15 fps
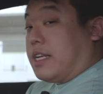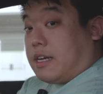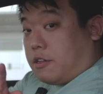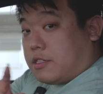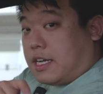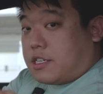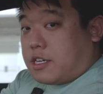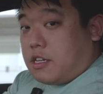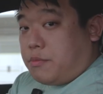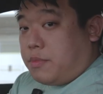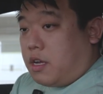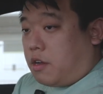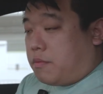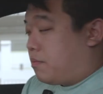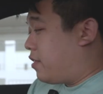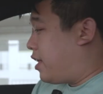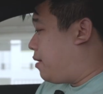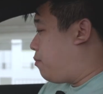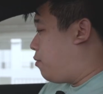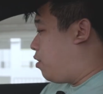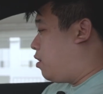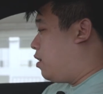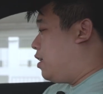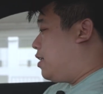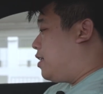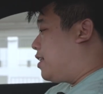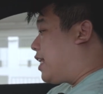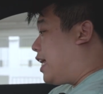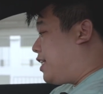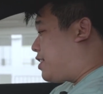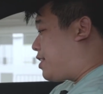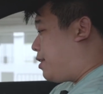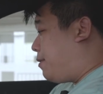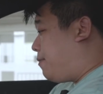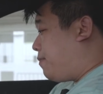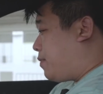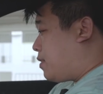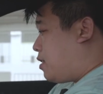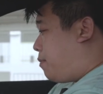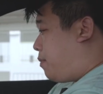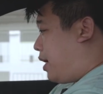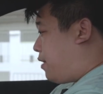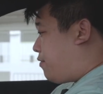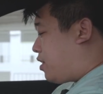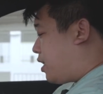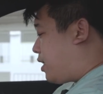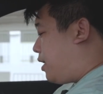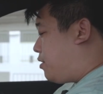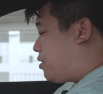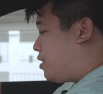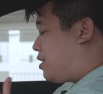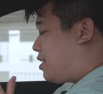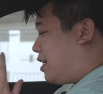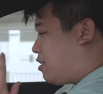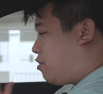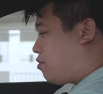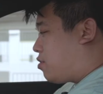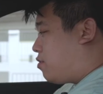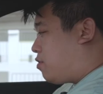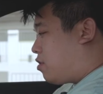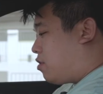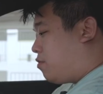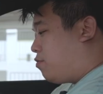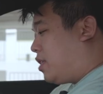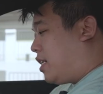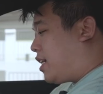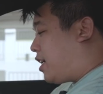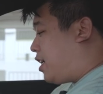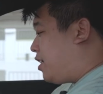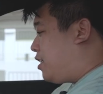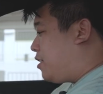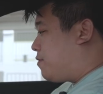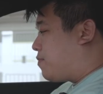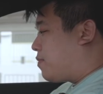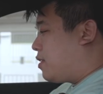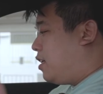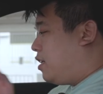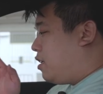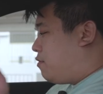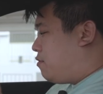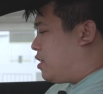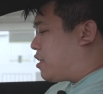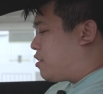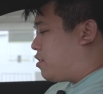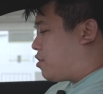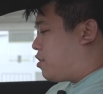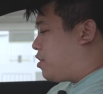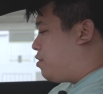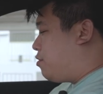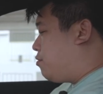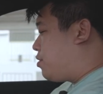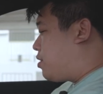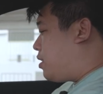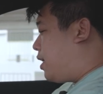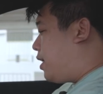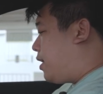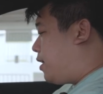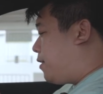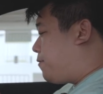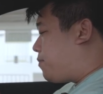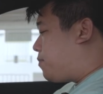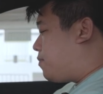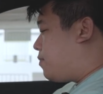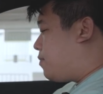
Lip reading: and I'll touch a little bit on that more later. But everything else is just looks really clean, really good to use, and